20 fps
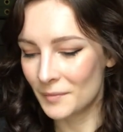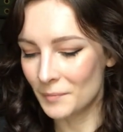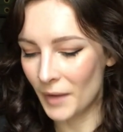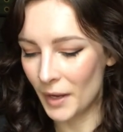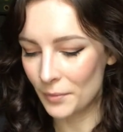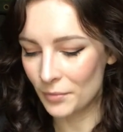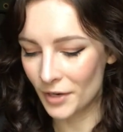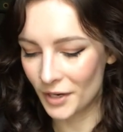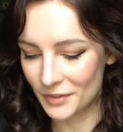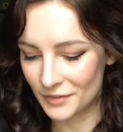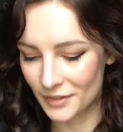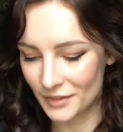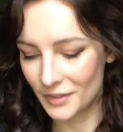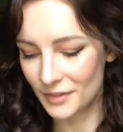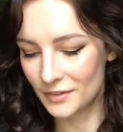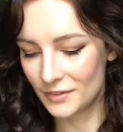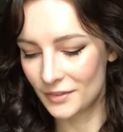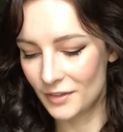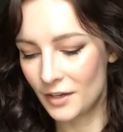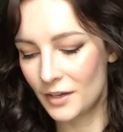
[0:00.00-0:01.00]
my
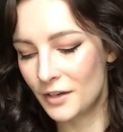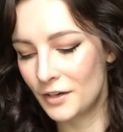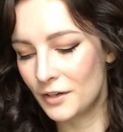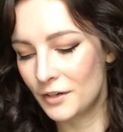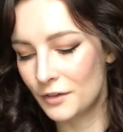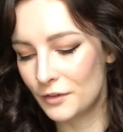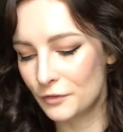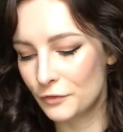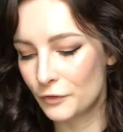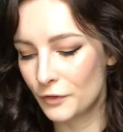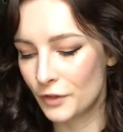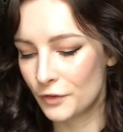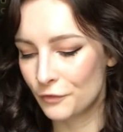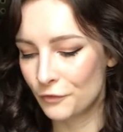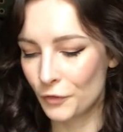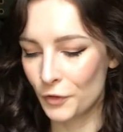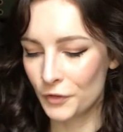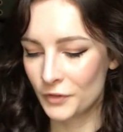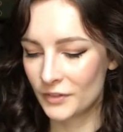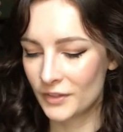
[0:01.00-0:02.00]
process of
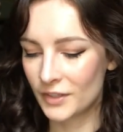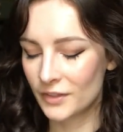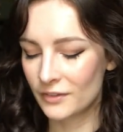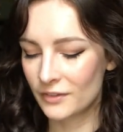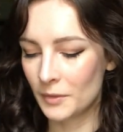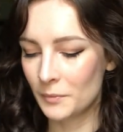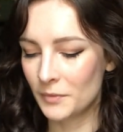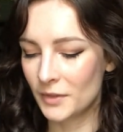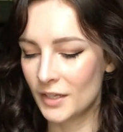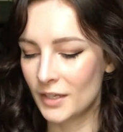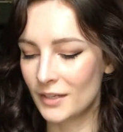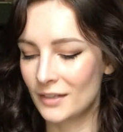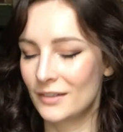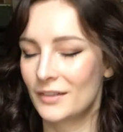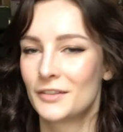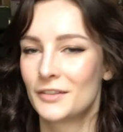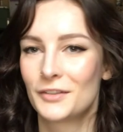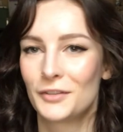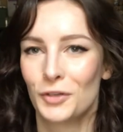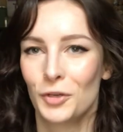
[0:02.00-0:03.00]
forcing something
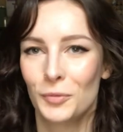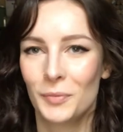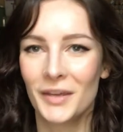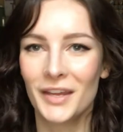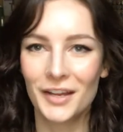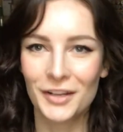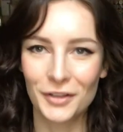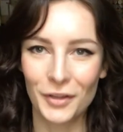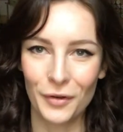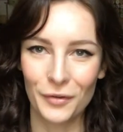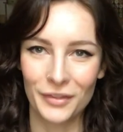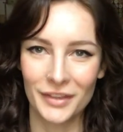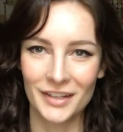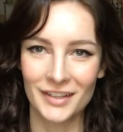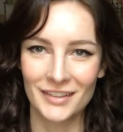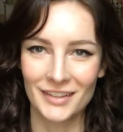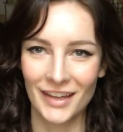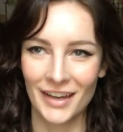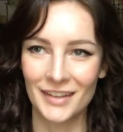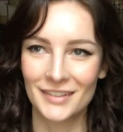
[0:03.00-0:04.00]
to be
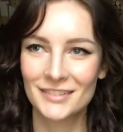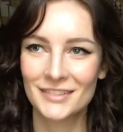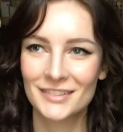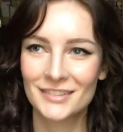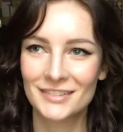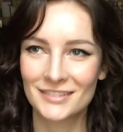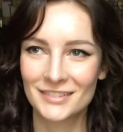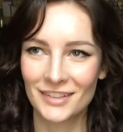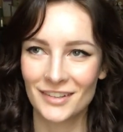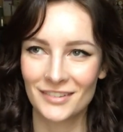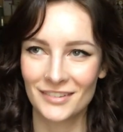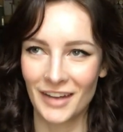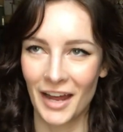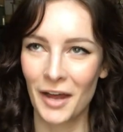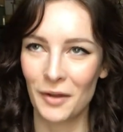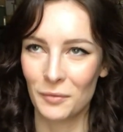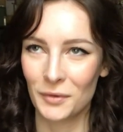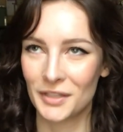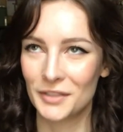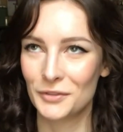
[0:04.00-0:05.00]
clothing that does
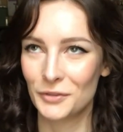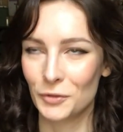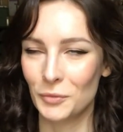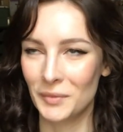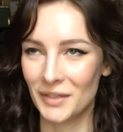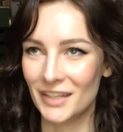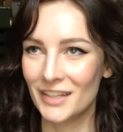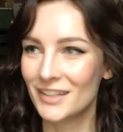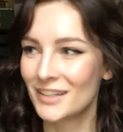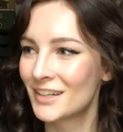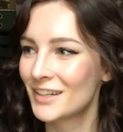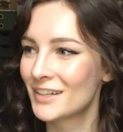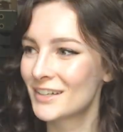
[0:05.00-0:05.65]
not want to be.